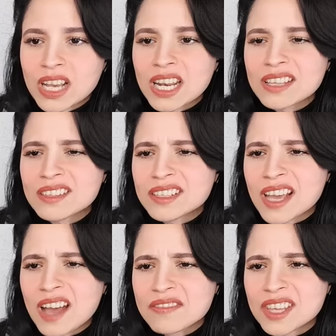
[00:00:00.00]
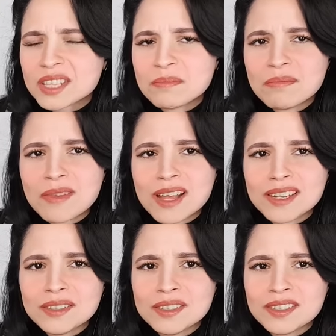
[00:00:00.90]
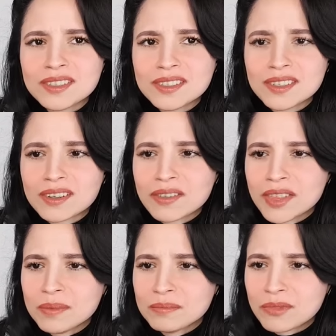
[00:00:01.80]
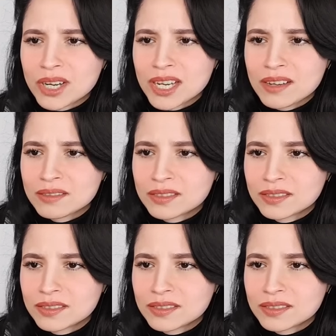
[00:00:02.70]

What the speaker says: Like they have that money on them right now?